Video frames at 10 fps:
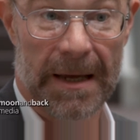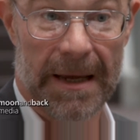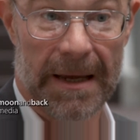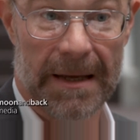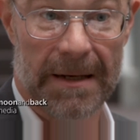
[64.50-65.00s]

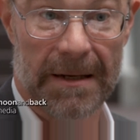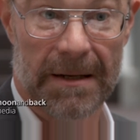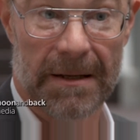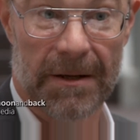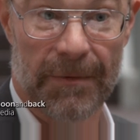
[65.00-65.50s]
And
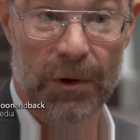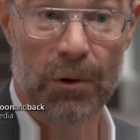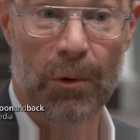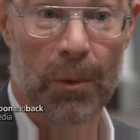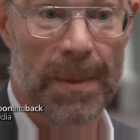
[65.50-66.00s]
the
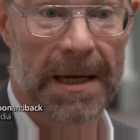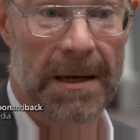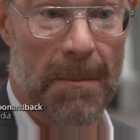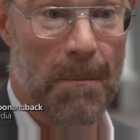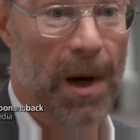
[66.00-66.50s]
view will
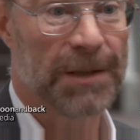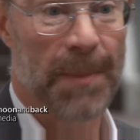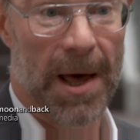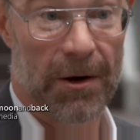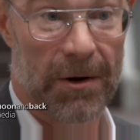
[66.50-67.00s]
be
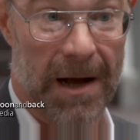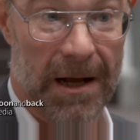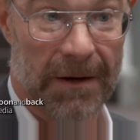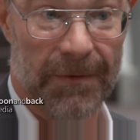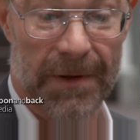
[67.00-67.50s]
much better
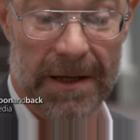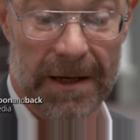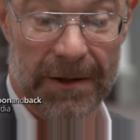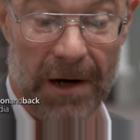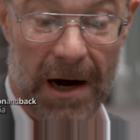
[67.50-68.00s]
out of
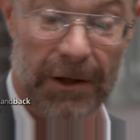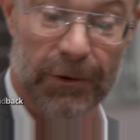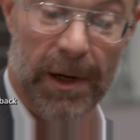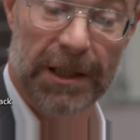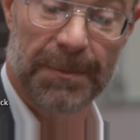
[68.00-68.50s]
the entire
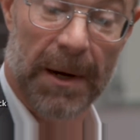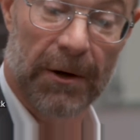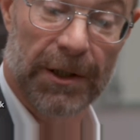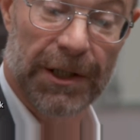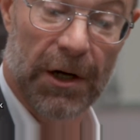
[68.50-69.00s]

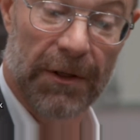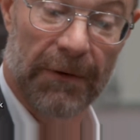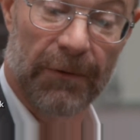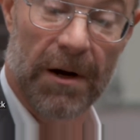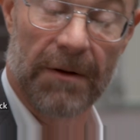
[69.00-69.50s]
transparency on
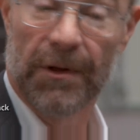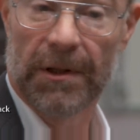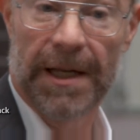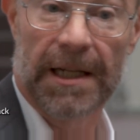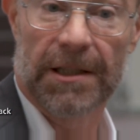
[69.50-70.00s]
the front of the
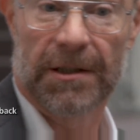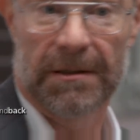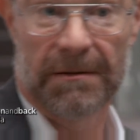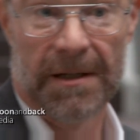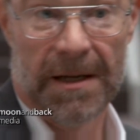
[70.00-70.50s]
Lynx